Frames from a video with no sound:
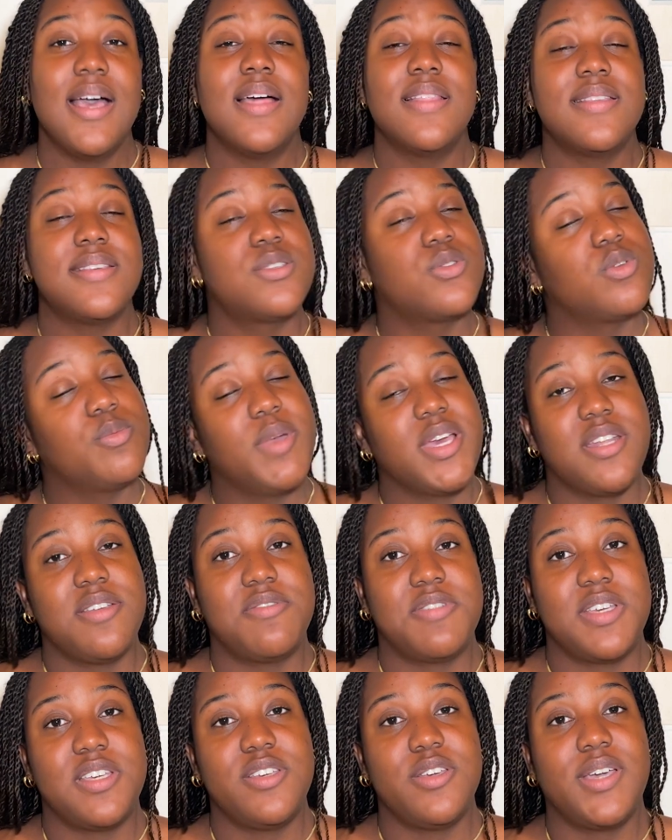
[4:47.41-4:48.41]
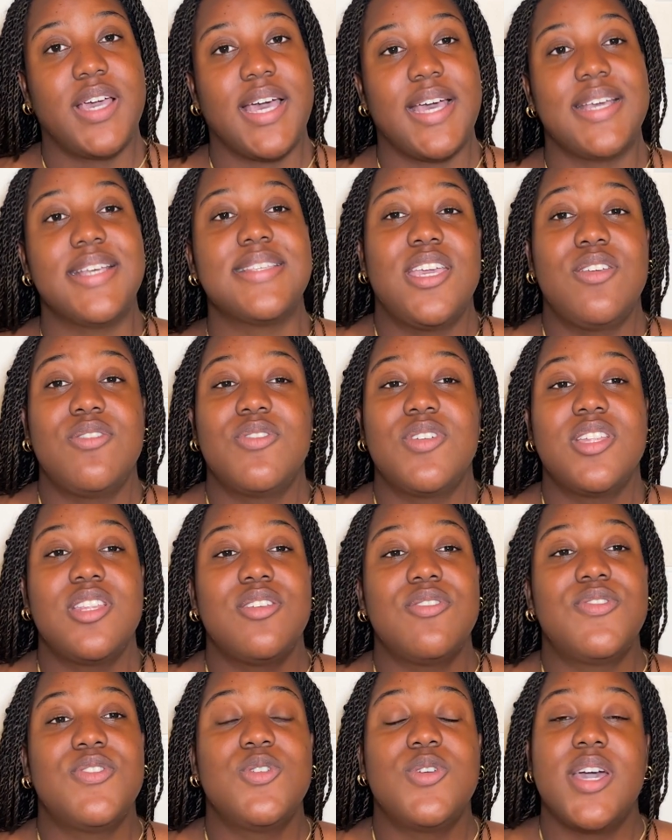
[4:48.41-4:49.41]
This will benefit you guys. Even
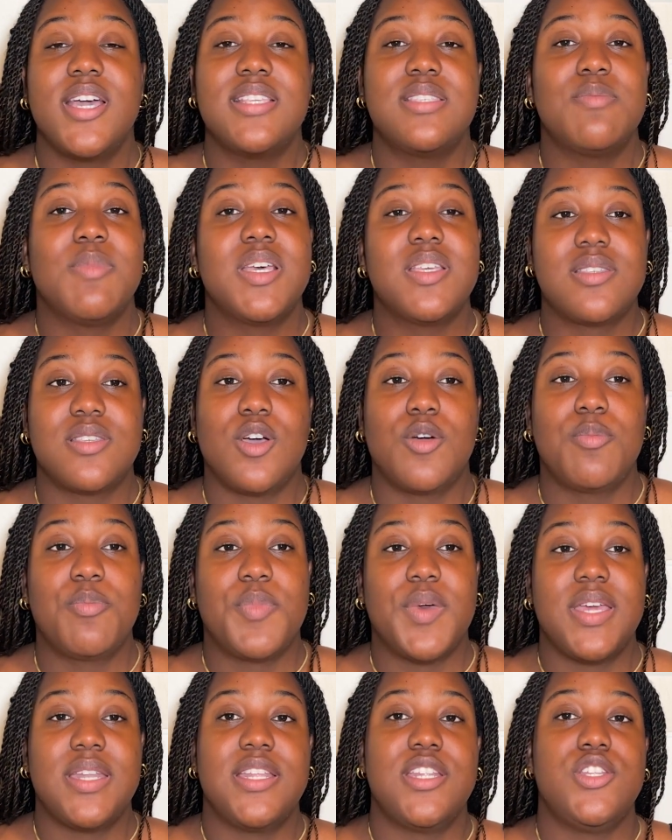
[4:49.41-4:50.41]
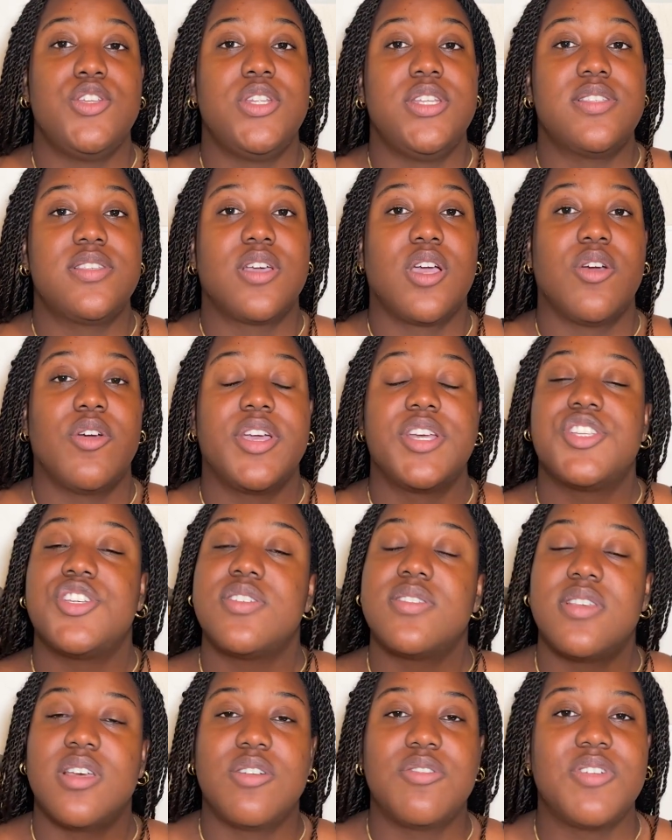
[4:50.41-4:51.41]
if you guys mess up and then you need to correct
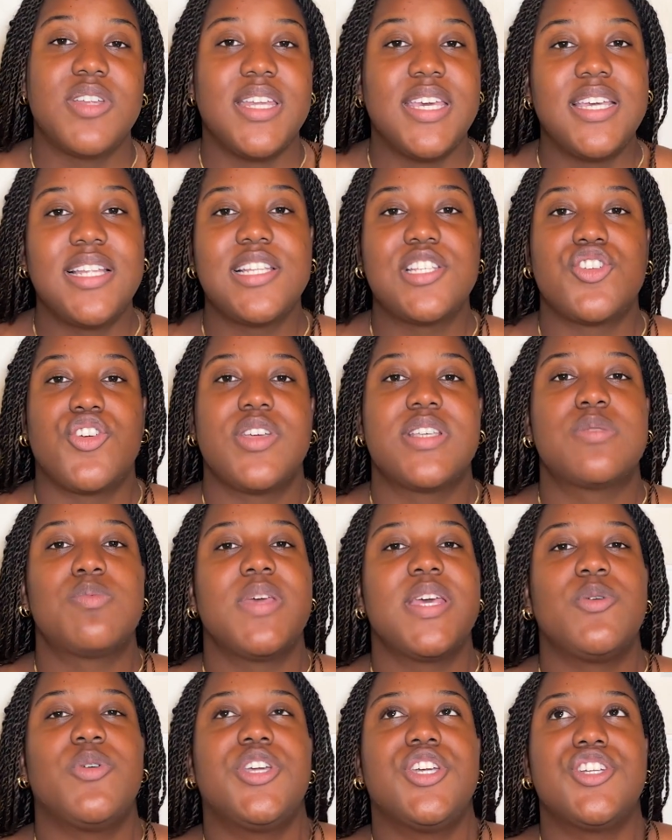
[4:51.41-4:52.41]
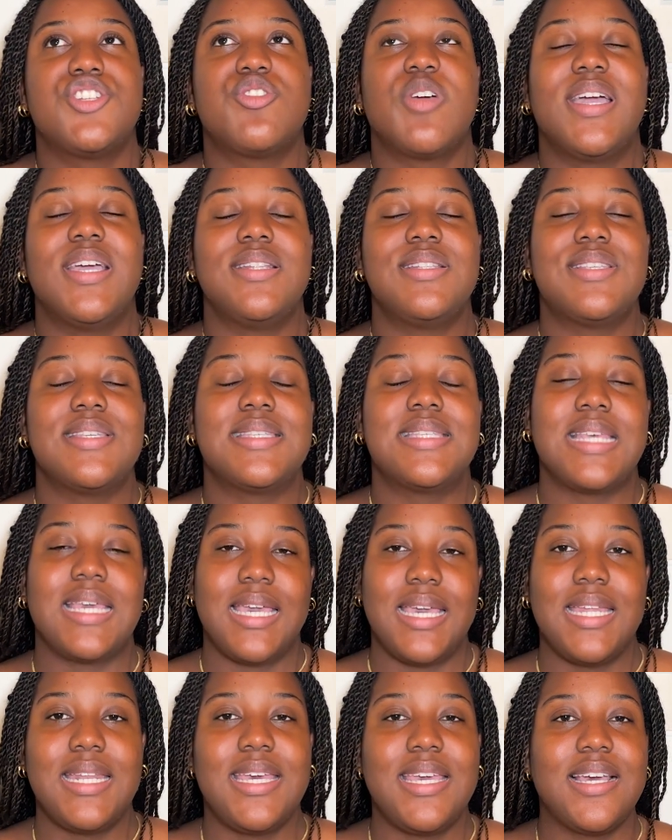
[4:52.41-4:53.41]
yourself in English or explain what you're trying to
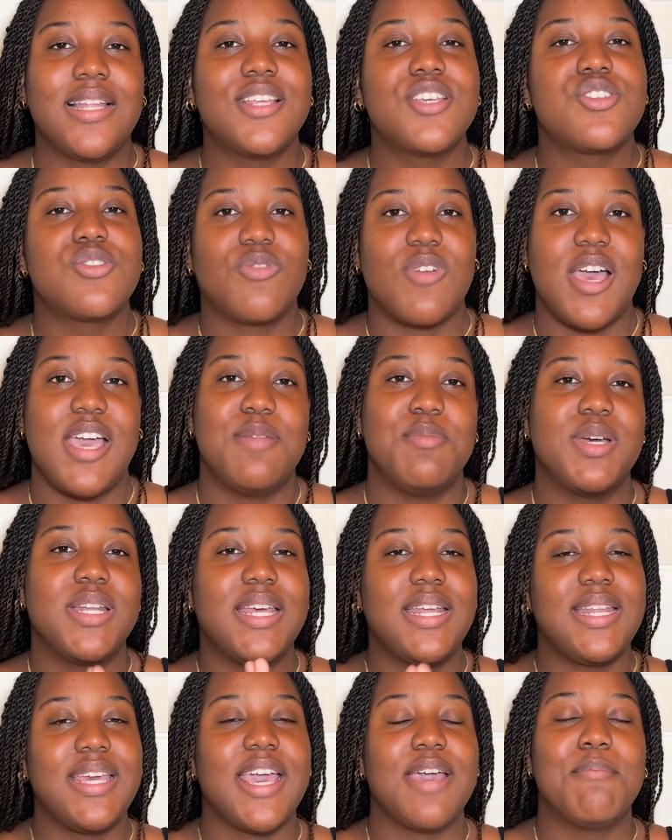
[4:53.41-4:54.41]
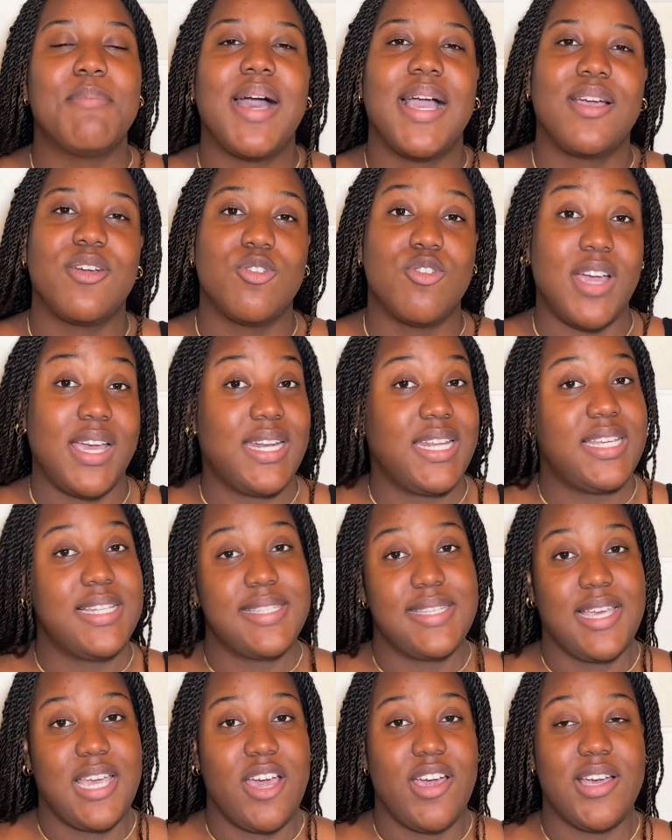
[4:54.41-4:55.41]
say in English, fine, but then get back right
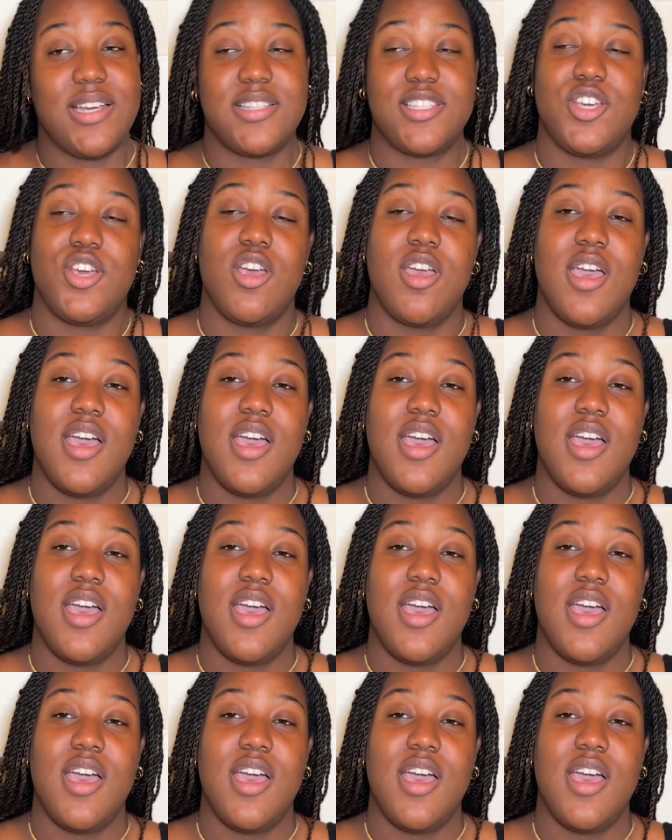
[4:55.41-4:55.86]
into character.